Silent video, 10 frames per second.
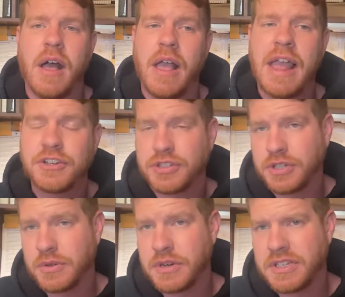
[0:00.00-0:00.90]
entry
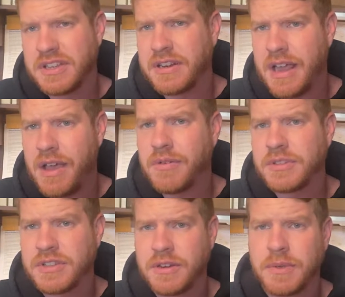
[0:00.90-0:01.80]
doors, and now
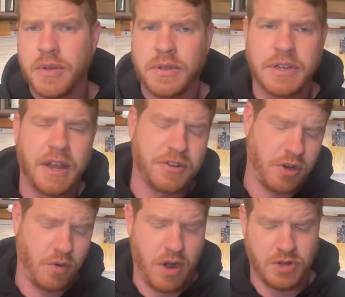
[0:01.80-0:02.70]
it's going to be going down to
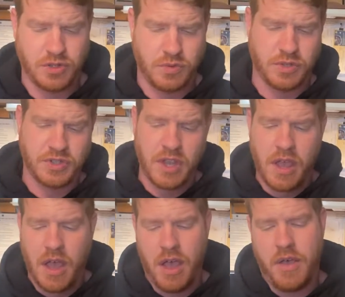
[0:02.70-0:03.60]
garage doors.
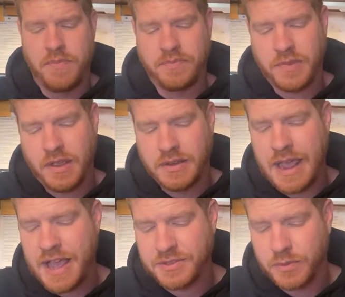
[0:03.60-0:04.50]

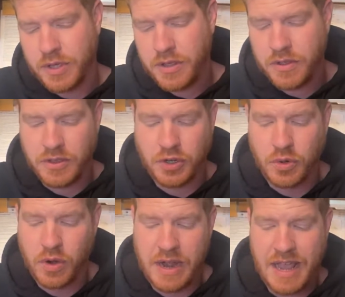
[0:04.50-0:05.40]
DASMA, the
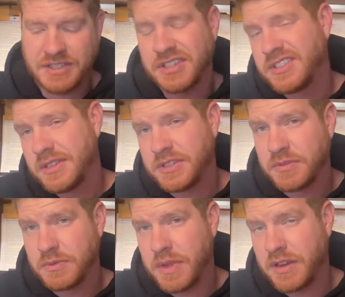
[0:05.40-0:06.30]
Door and Access
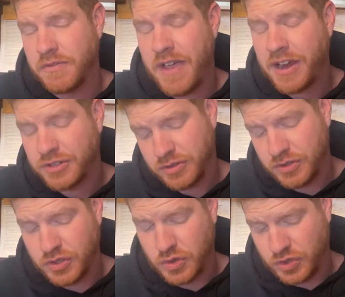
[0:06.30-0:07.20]
Systems
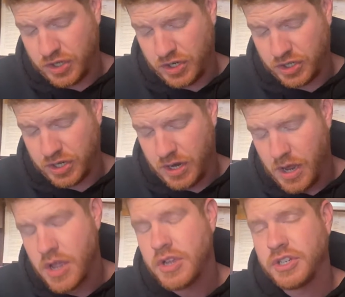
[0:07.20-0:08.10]
Manufacturers Association,
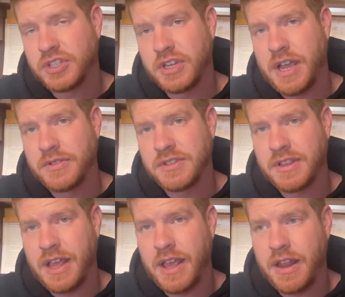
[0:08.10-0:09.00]
just announced
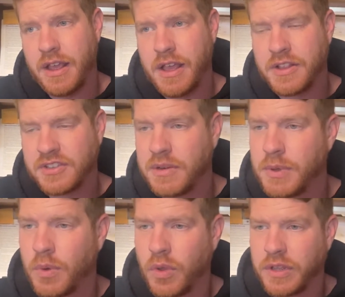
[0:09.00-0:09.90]
that it's going to
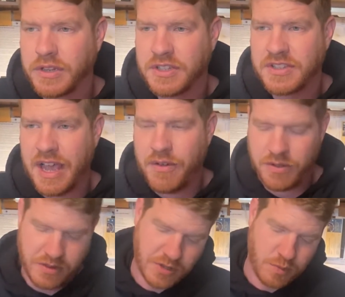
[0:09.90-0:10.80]
be rolling this
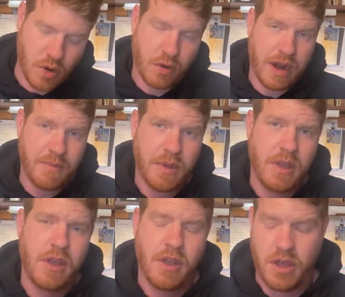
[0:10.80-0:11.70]
out in this program
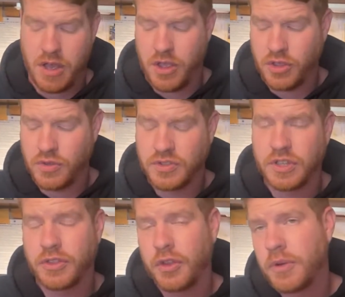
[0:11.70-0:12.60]

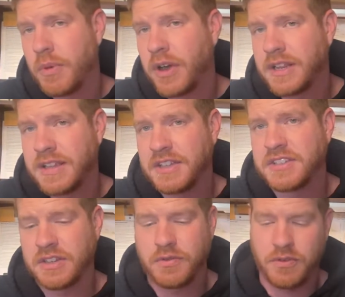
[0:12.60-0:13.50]
using third-party
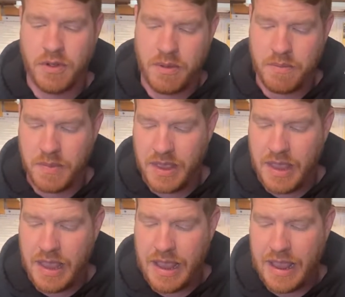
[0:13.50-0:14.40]
testing from
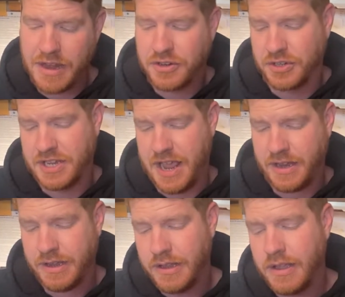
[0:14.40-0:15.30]
Intertech,